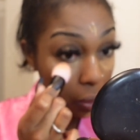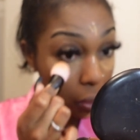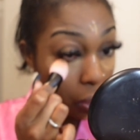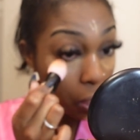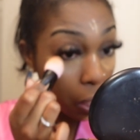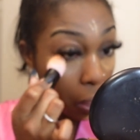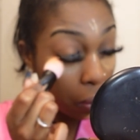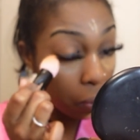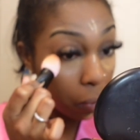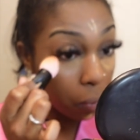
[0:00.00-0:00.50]

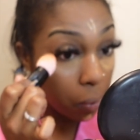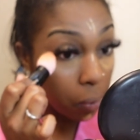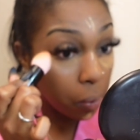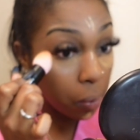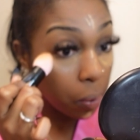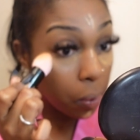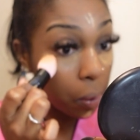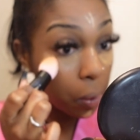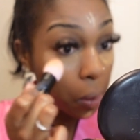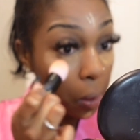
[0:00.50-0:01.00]
So,
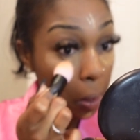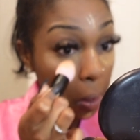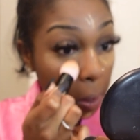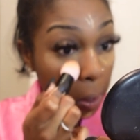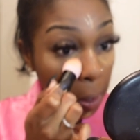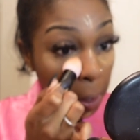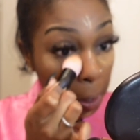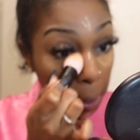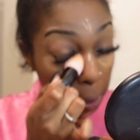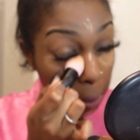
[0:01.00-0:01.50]

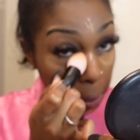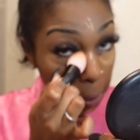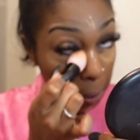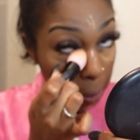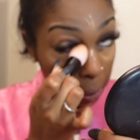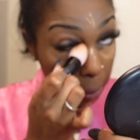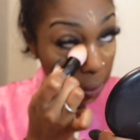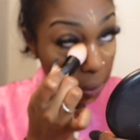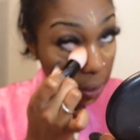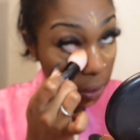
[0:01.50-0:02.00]

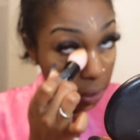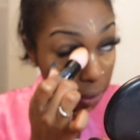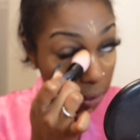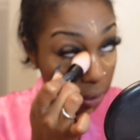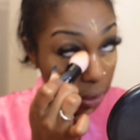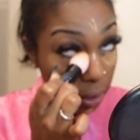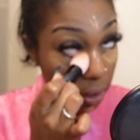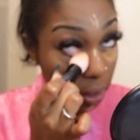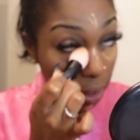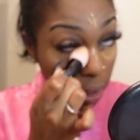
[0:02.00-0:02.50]

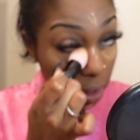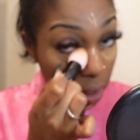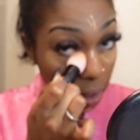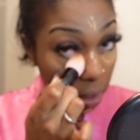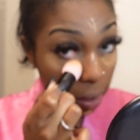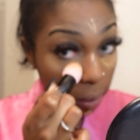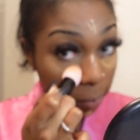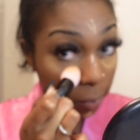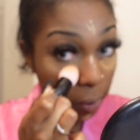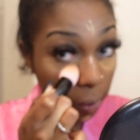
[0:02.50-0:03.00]
Literally,
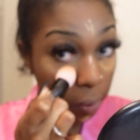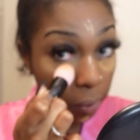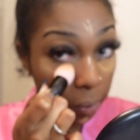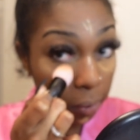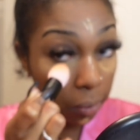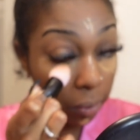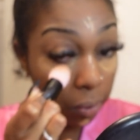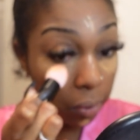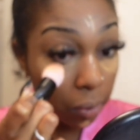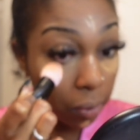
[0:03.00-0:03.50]
I'm
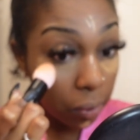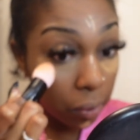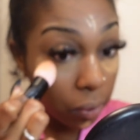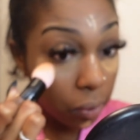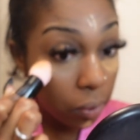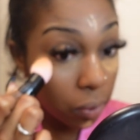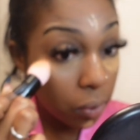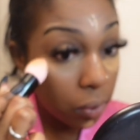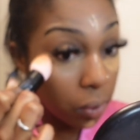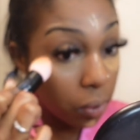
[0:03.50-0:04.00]
on
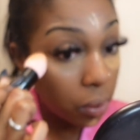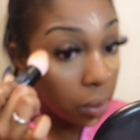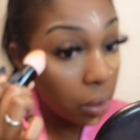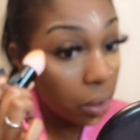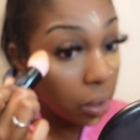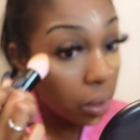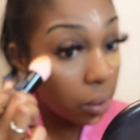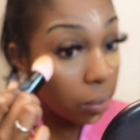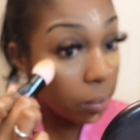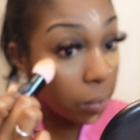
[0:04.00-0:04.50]

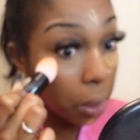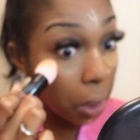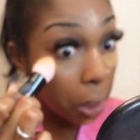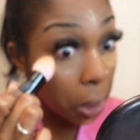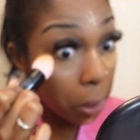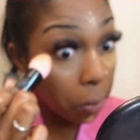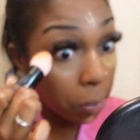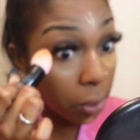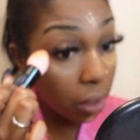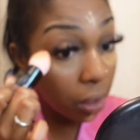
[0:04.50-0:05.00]

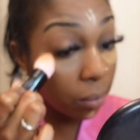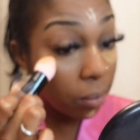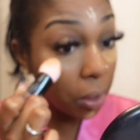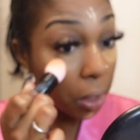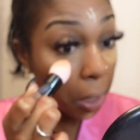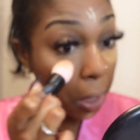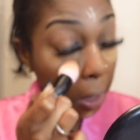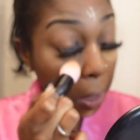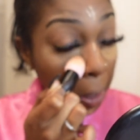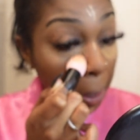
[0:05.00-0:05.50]
bling, bling,
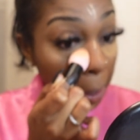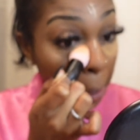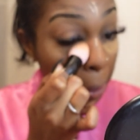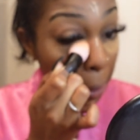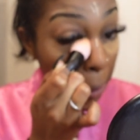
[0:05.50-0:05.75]
bling.